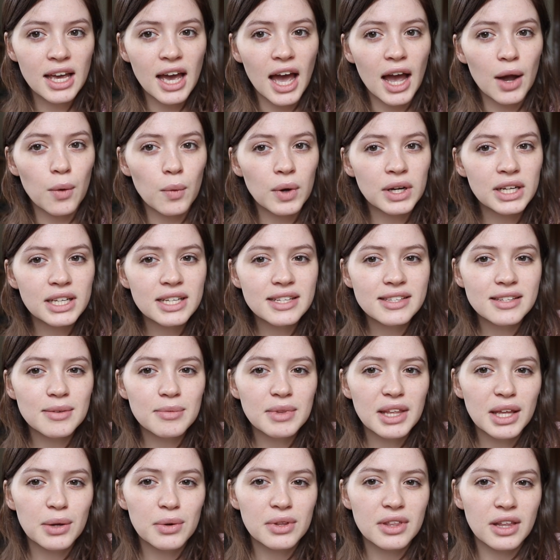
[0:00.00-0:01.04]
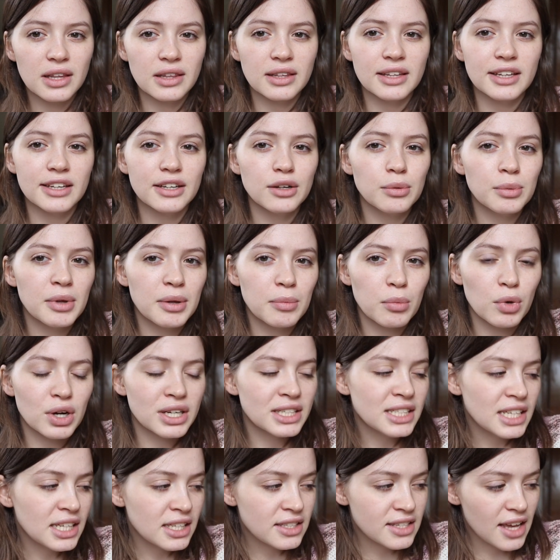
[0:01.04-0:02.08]
I wanted something with a little bit more
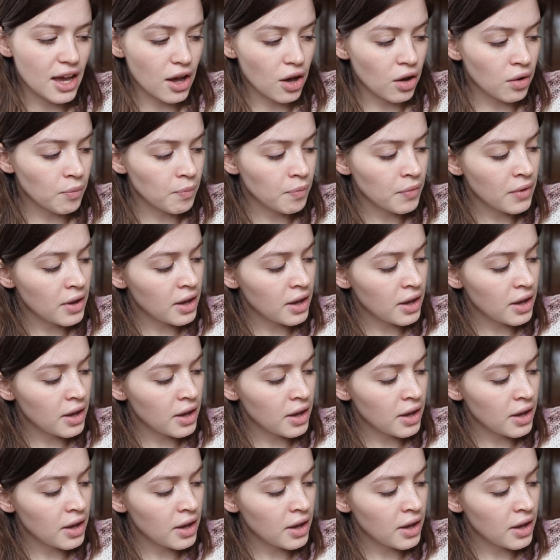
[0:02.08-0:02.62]
detail,